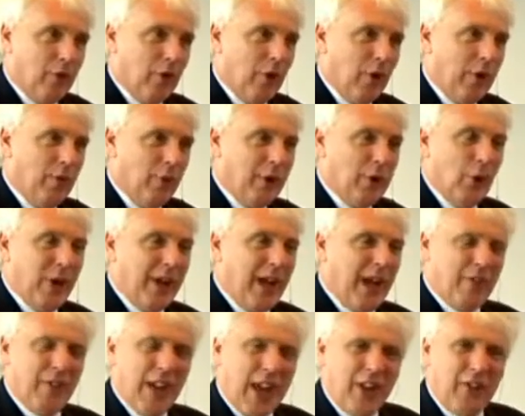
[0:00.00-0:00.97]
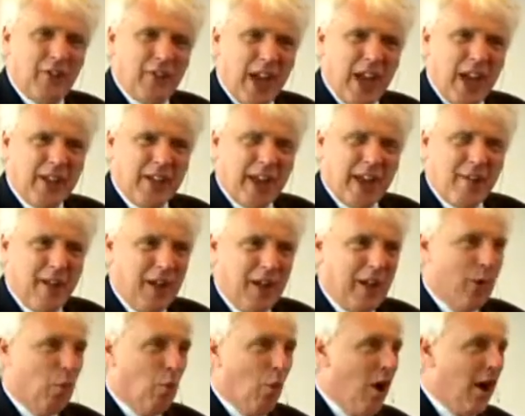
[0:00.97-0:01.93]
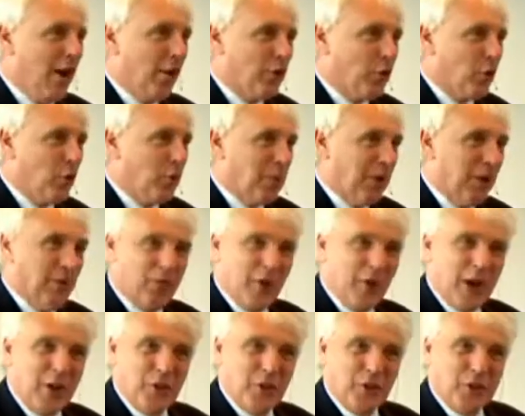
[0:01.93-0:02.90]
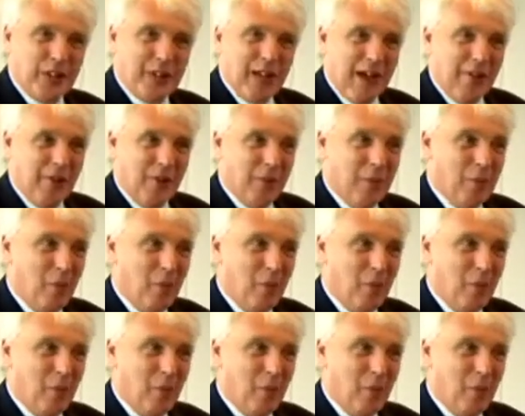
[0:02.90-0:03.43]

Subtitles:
If we're doing Afghanistan together, why not do proliferation together?